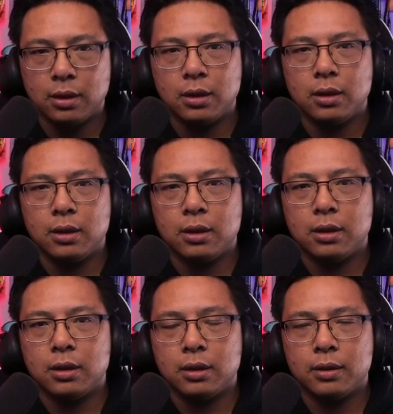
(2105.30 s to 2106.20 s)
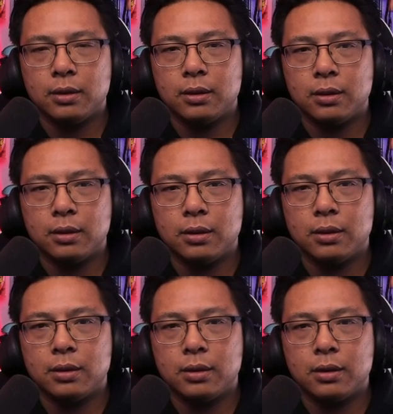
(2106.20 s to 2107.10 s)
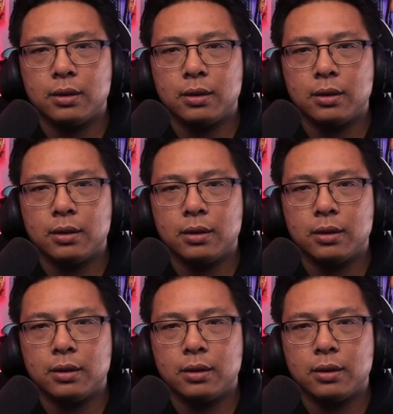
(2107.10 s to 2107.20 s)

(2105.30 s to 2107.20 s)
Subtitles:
No one is speaking in this clip.